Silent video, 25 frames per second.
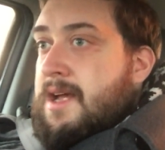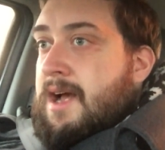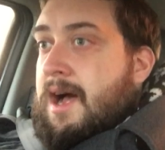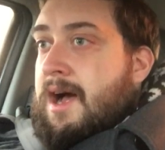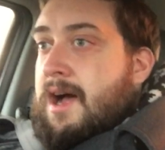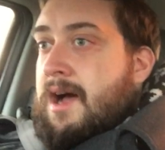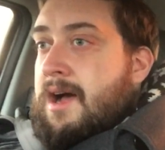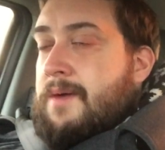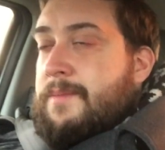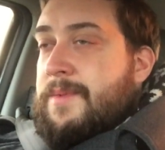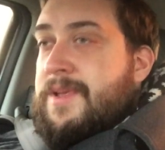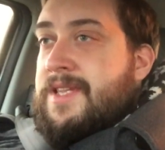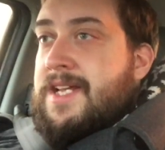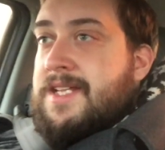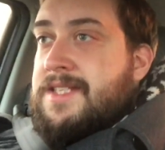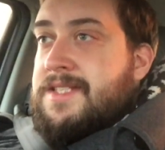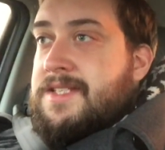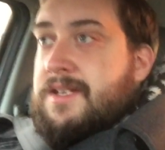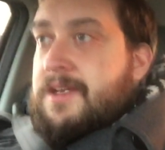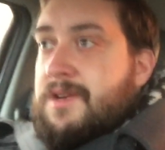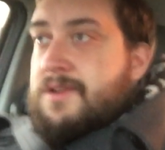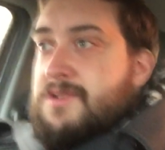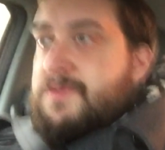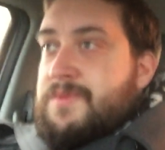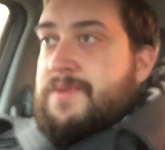And that
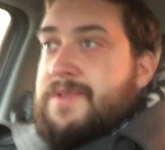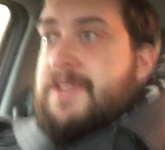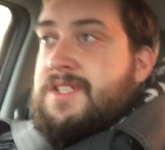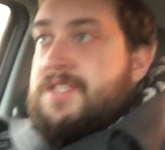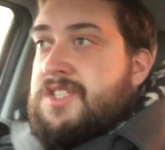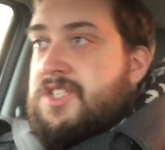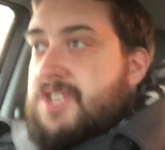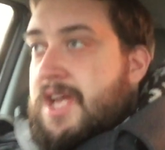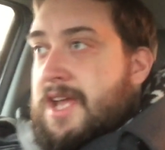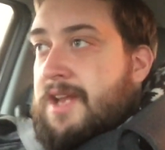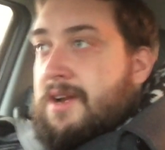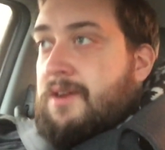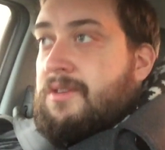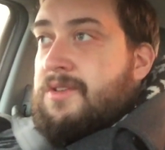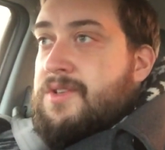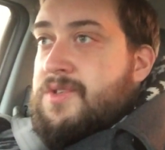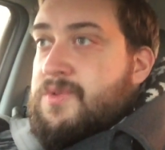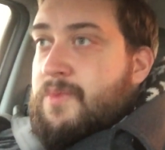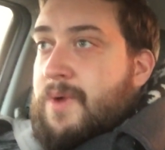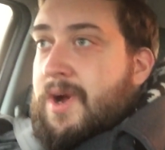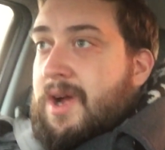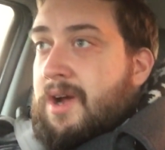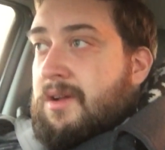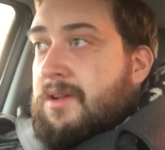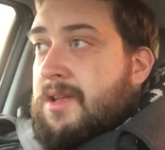goes with this channel as
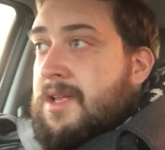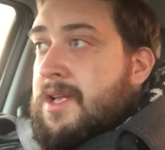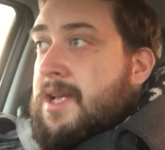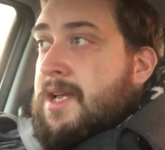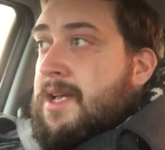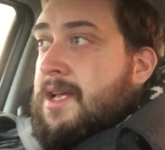well.